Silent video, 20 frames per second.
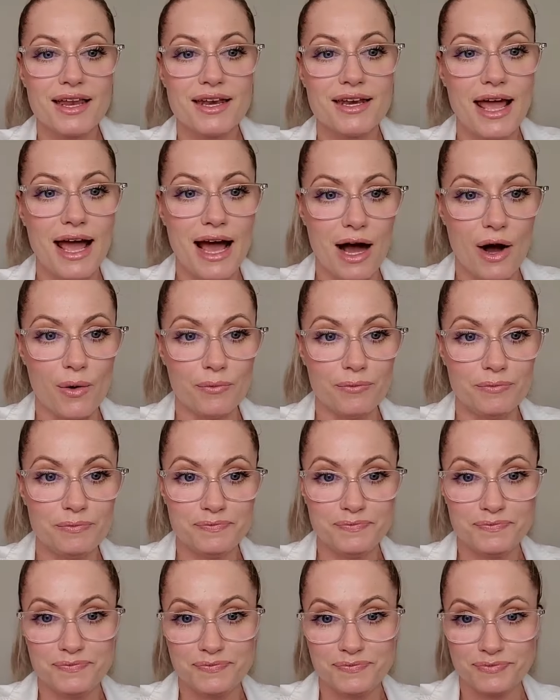Now,
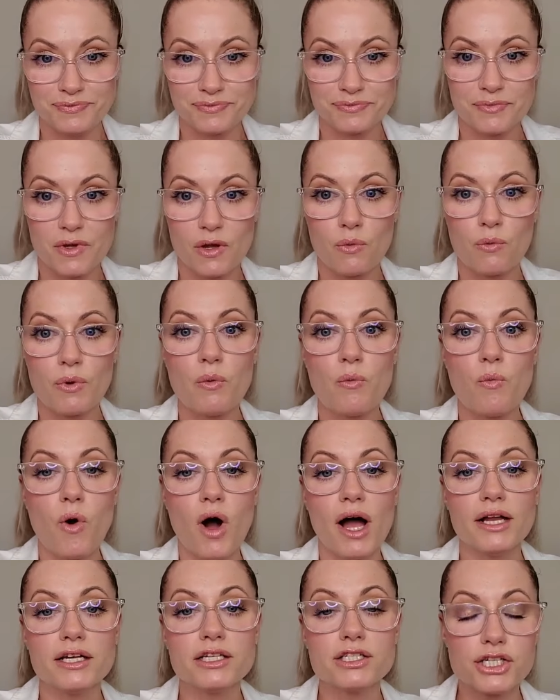we
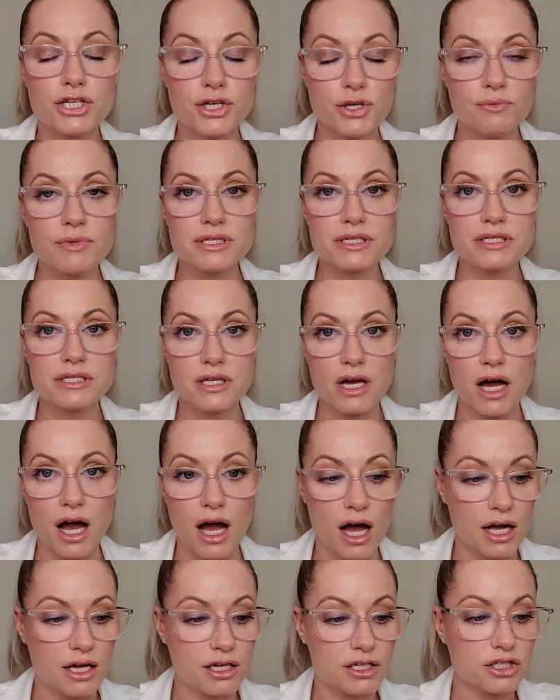want to
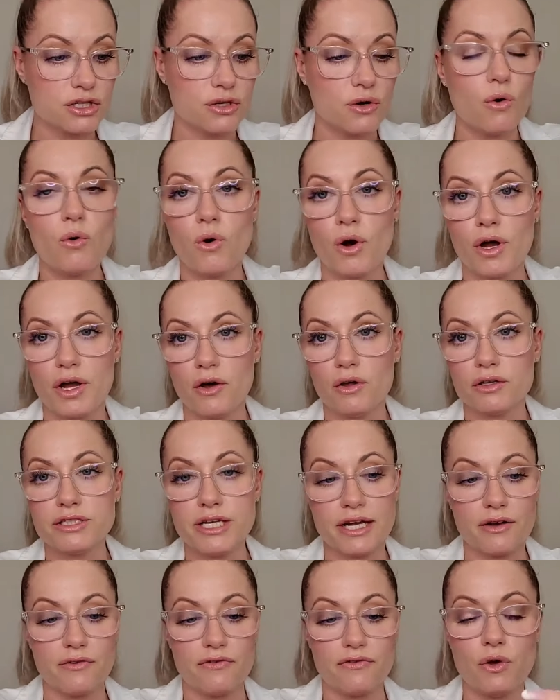massage oil.
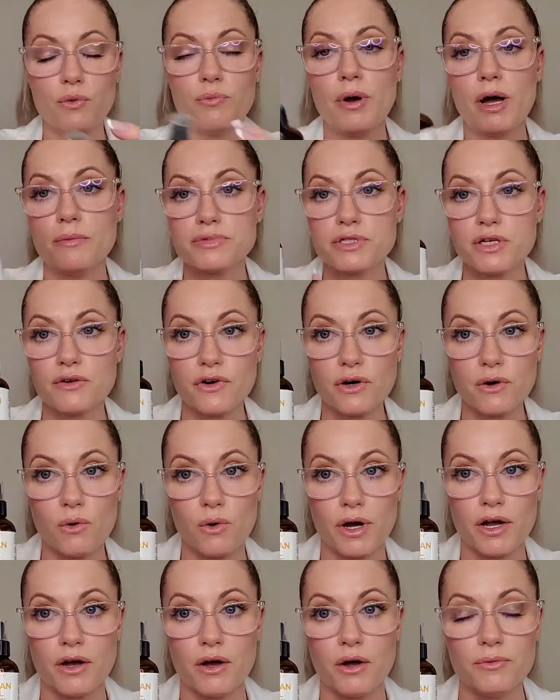Take a few pumps of your
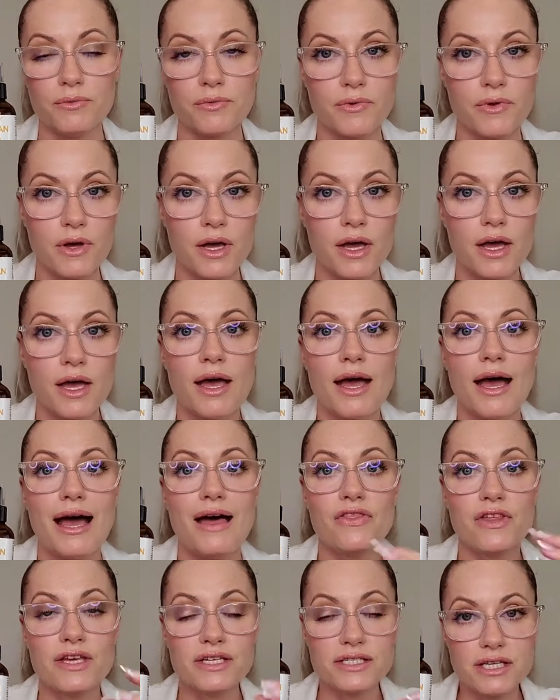oil,
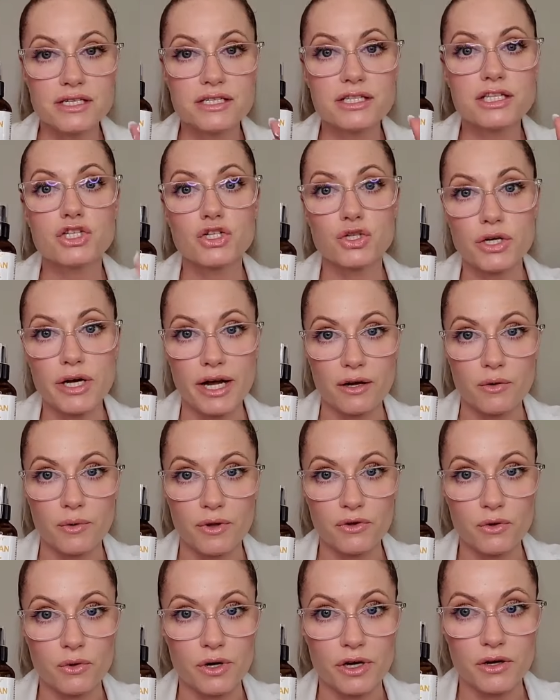and this is the trick
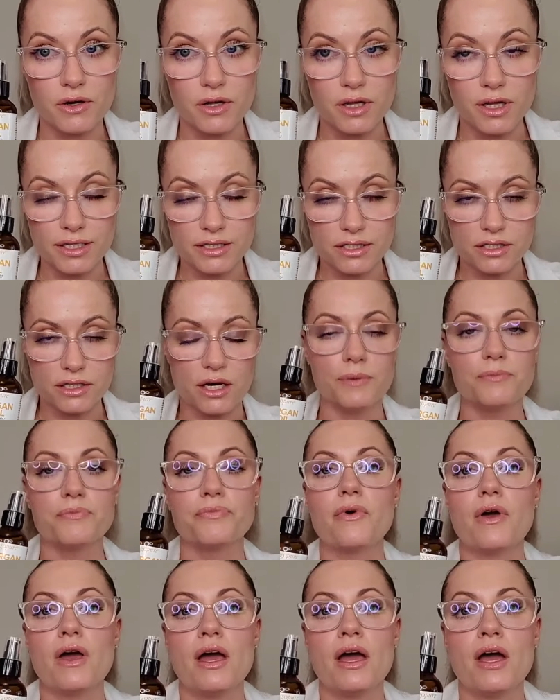with an oil cleanser.
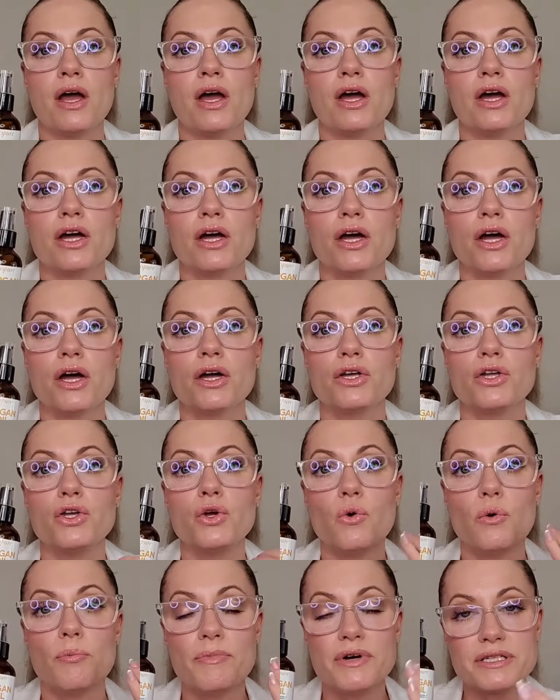
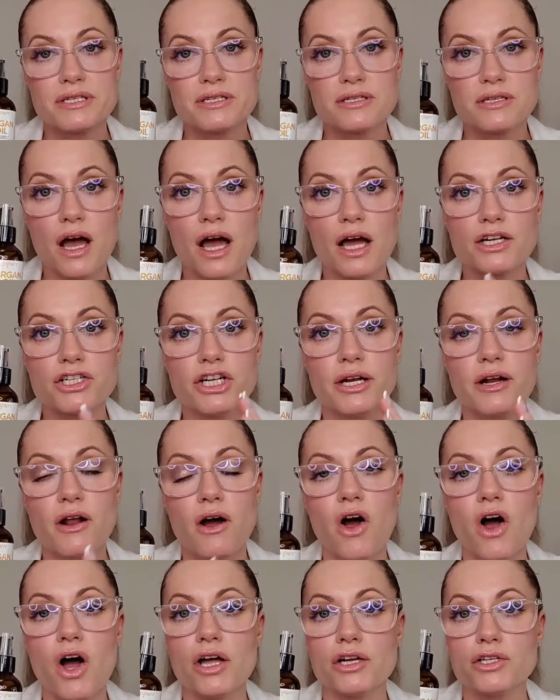You massage it
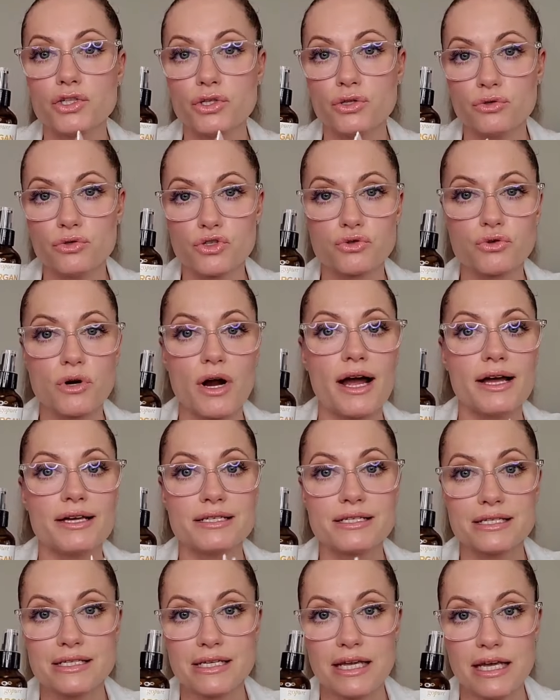onto dry
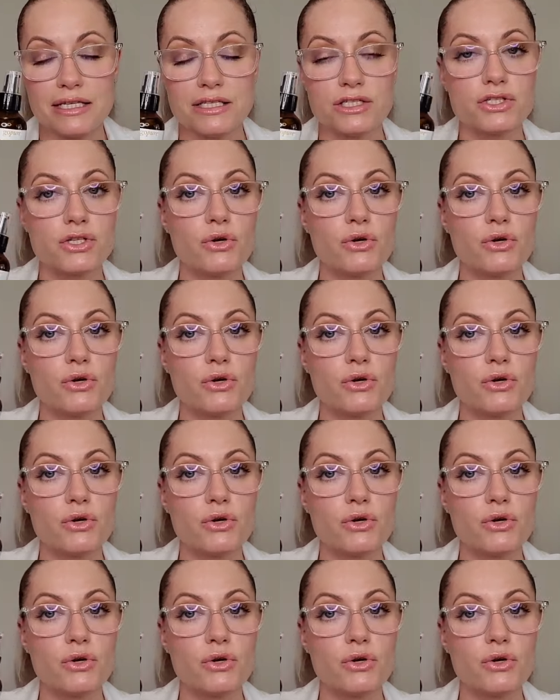skin.